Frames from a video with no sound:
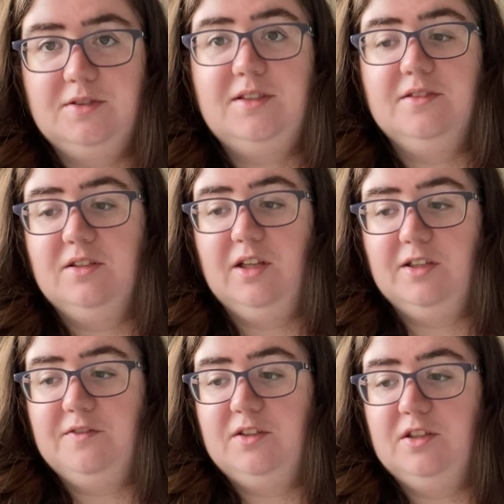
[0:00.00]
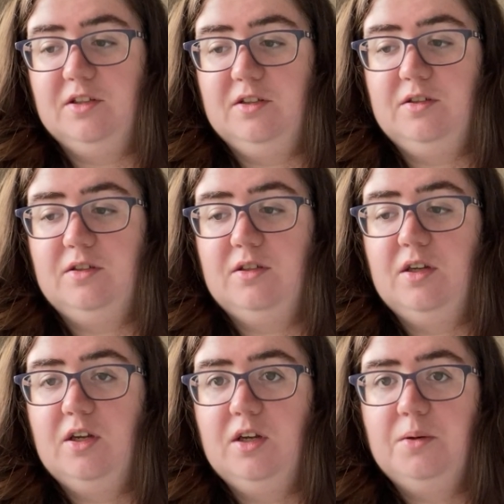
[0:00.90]
since the last video.
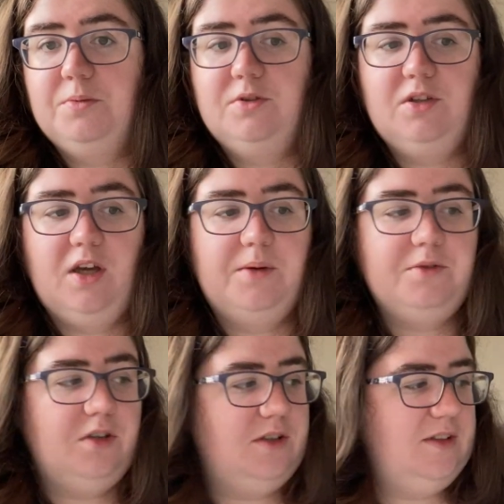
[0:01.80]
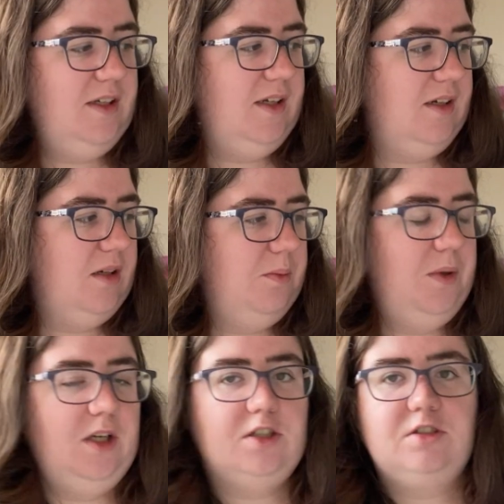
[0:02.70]
So I'm going to take a
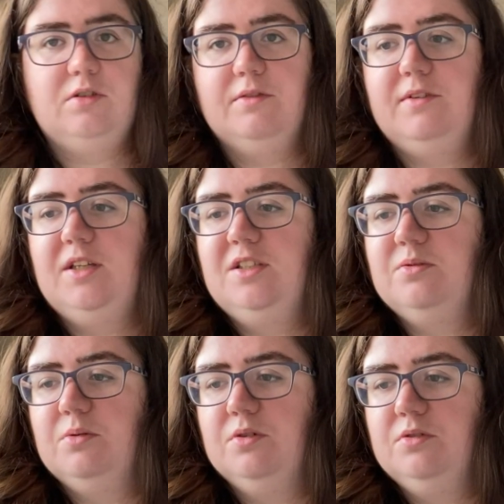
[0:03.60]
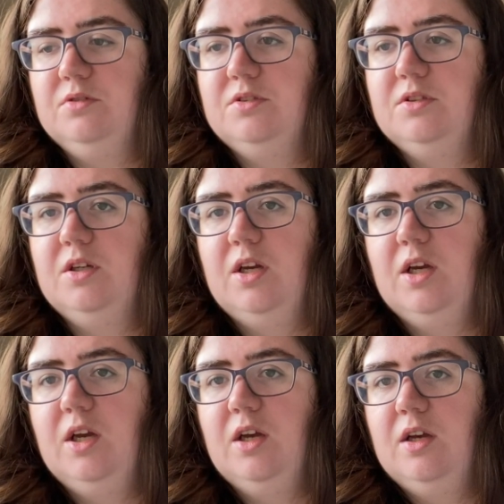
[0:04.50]
picture of these ones,
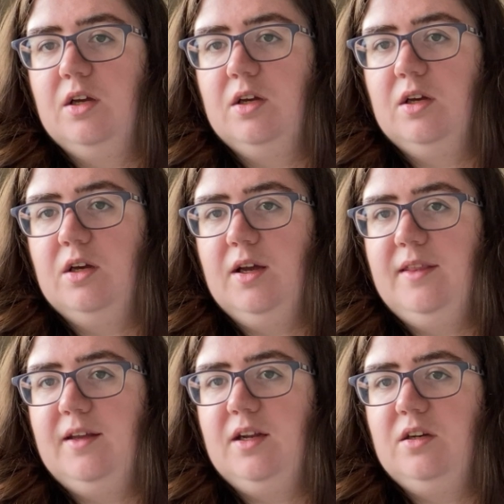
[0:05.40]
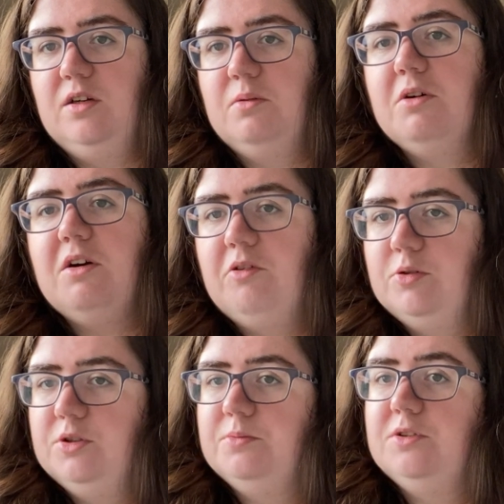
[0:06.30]
and then I know where I
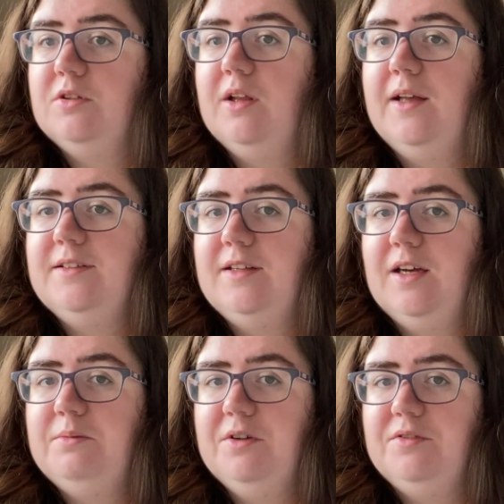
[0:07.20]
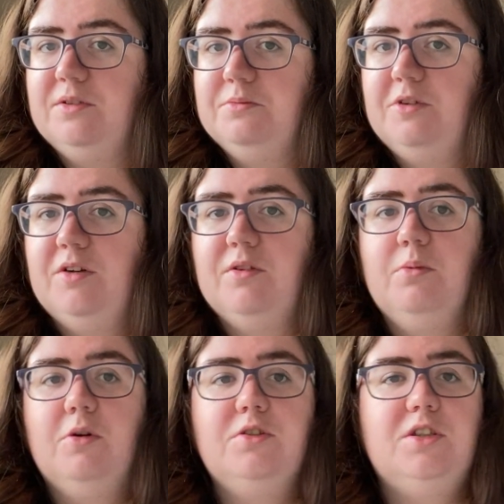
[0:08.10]
was up to the last time I filmed rather
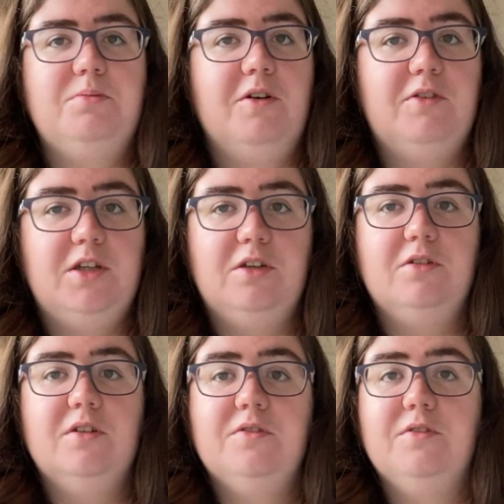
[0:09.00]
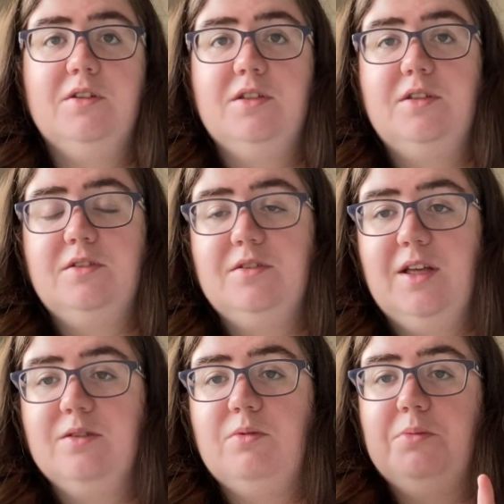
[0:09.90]
than watching my video over.
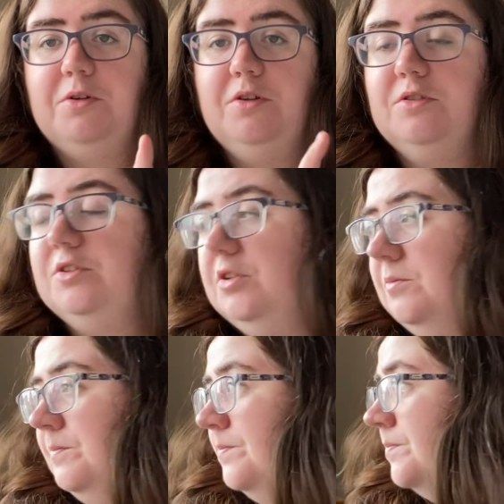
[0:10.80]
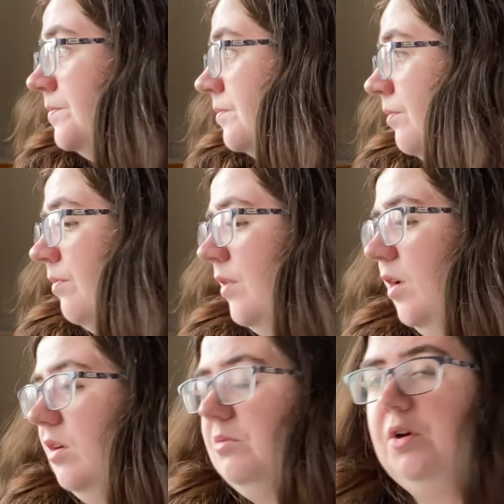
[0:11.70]
That's what I'm going to do.
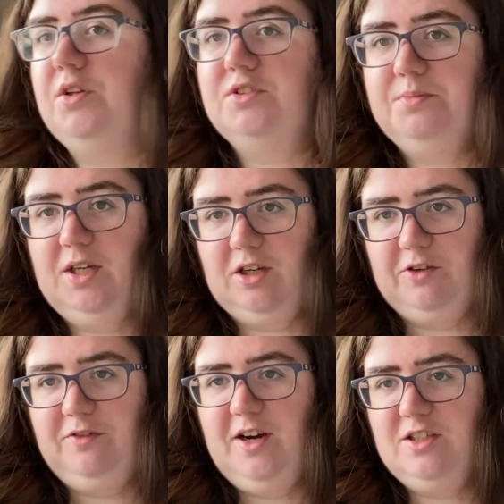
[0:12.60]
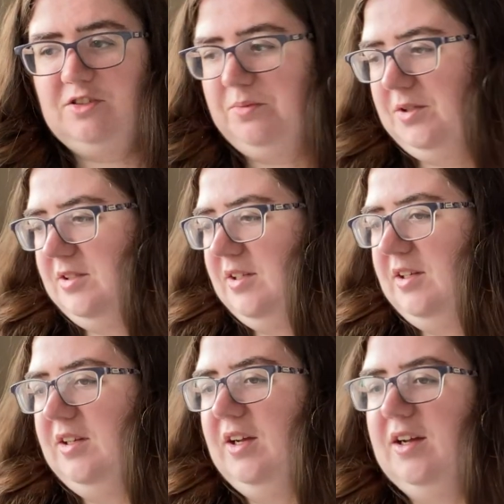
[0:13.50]
I'm going to make a fresh cup of
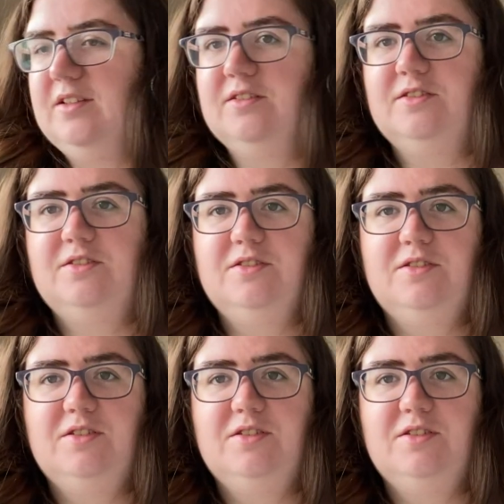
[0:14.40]
tea and